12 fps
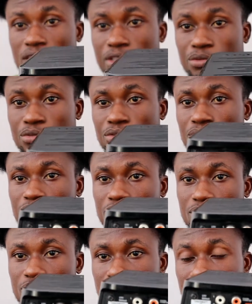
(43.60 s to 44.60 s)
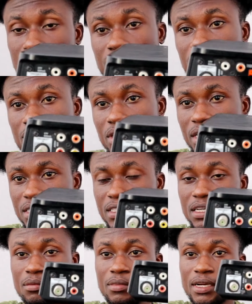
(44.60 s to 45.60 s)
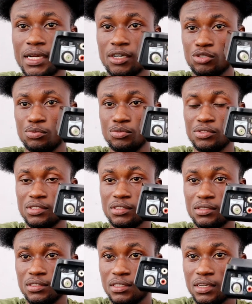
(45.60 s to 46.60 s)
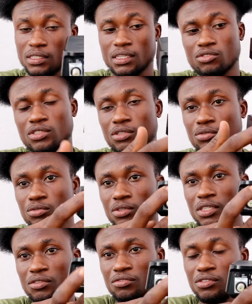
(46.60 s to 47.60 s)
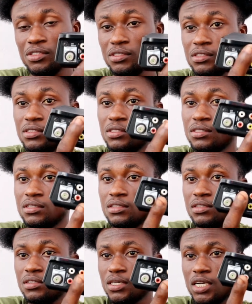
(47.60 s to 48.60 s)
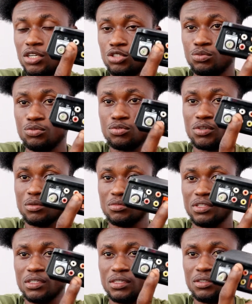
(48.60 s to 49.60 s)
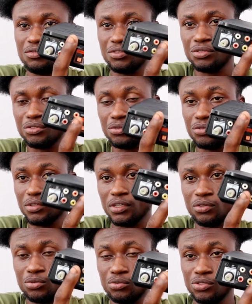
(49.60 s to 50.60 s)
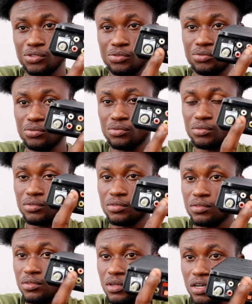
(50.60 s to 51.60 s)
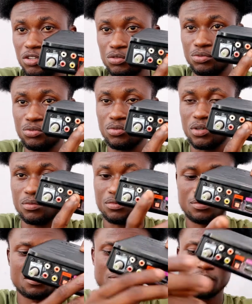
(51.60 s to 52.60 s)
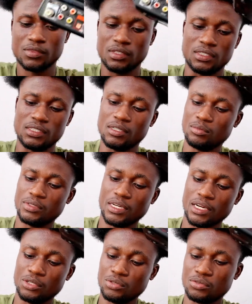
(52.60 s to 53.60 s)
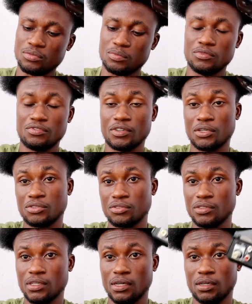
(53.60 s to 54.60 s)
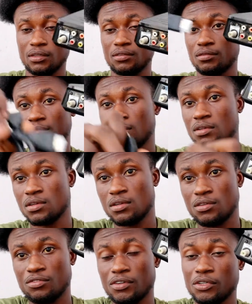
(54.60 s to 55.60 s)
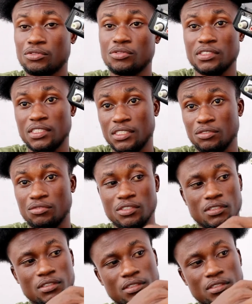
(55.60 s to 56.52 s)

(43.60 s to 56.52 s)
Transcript: Your HDMI output near sound your AV output one with the video and audio output one. This AV I use flash screen TV.